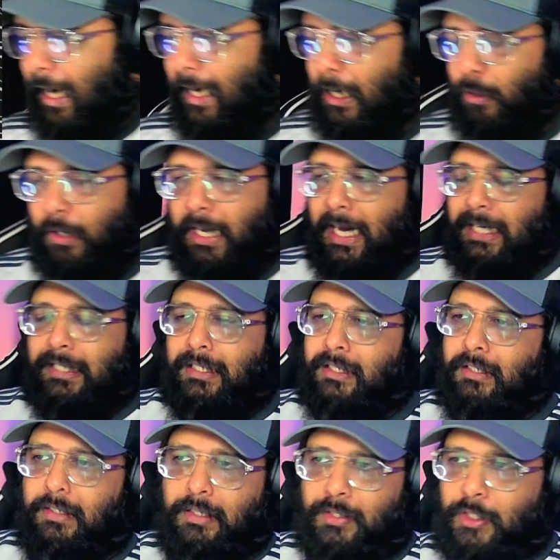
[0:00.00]
need to get
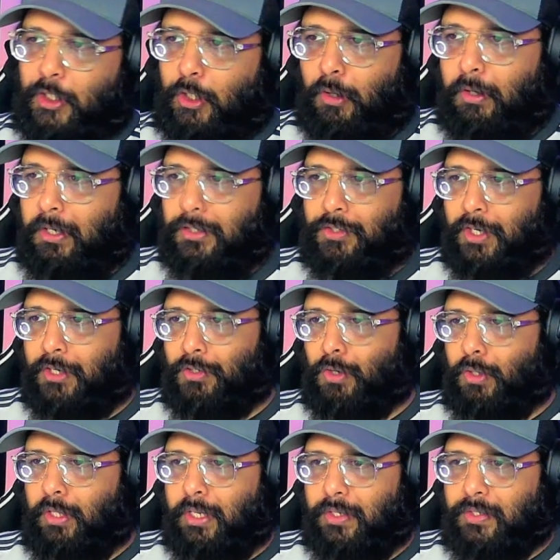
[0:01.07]
the security changed
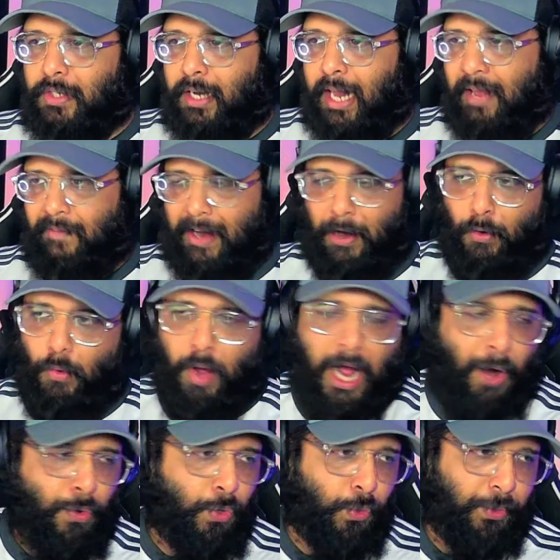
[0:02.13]
on this live, and I don't know
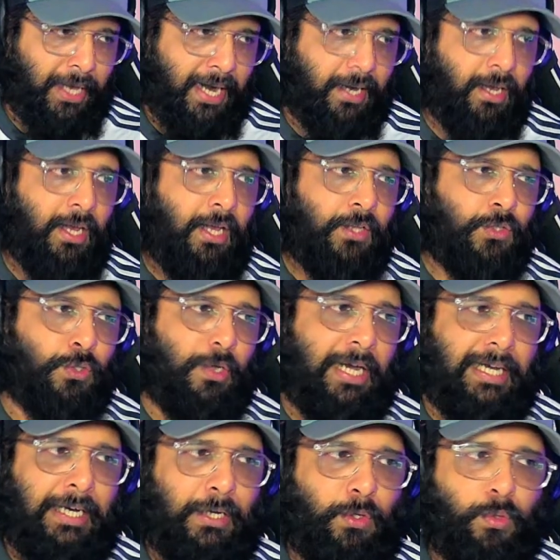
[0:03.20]
how to do that. So I
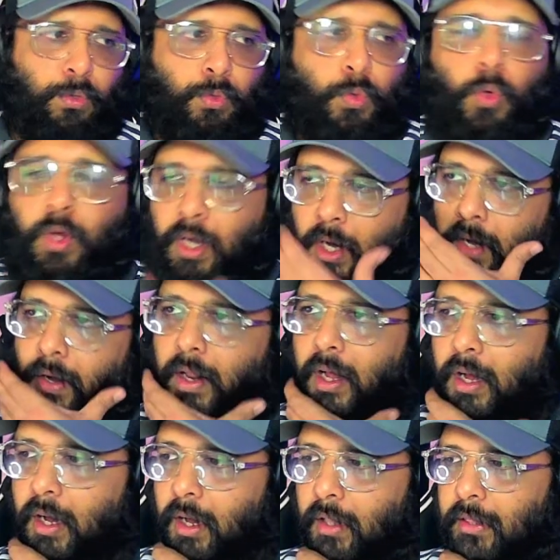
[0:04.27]
need to Google
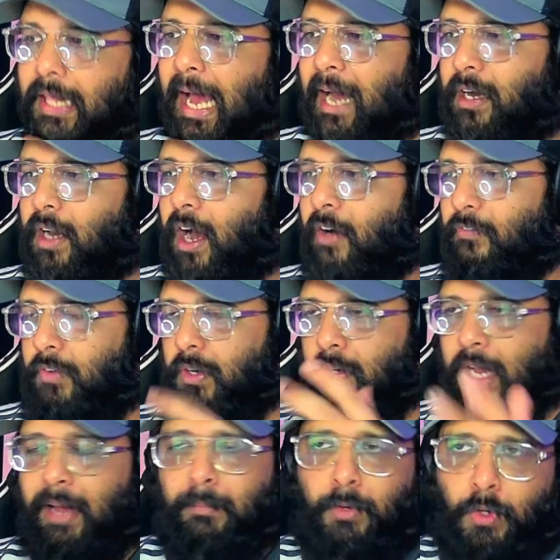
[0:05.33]
that after.
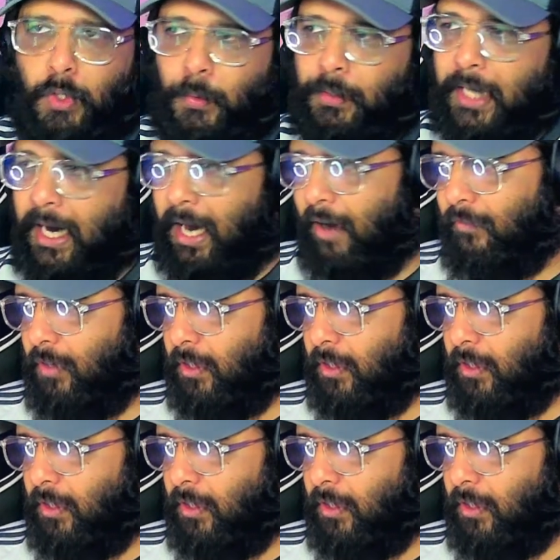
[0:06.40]
I'm going to do that after